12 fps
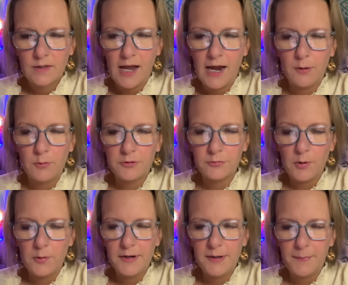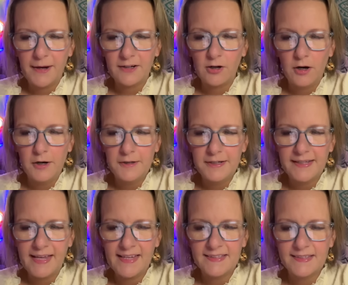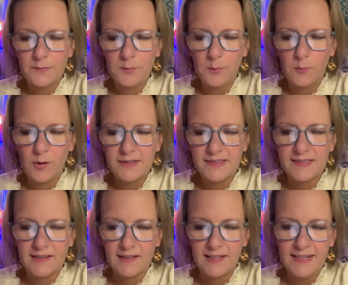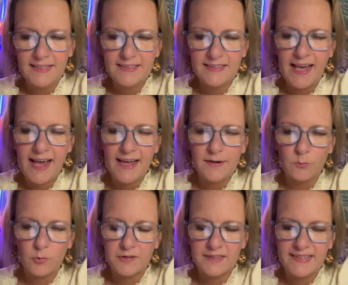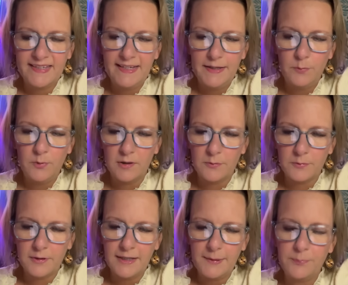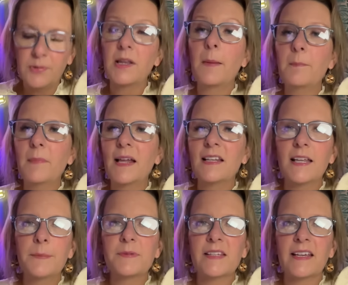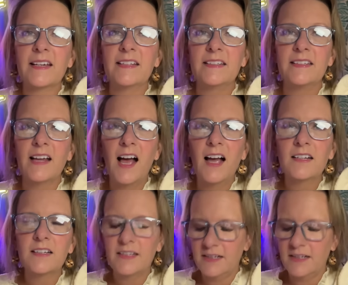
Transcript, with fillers: I will throw it in my cart in case anyone wants the link to that. And we'll see, will it really plump my lips like a duck?